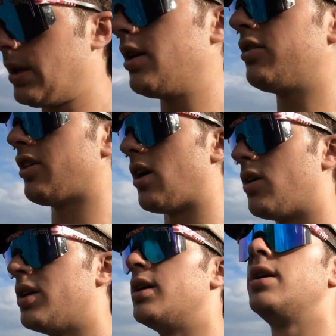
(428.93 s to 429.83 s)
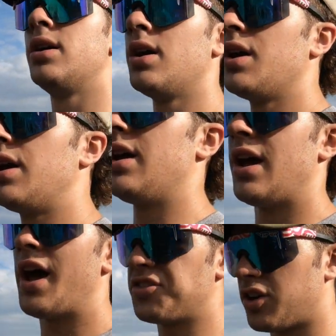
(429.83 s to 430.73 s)
So
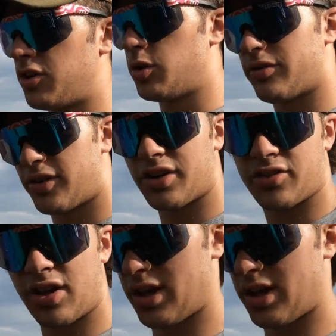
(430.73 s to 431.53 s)
that's going to do it for us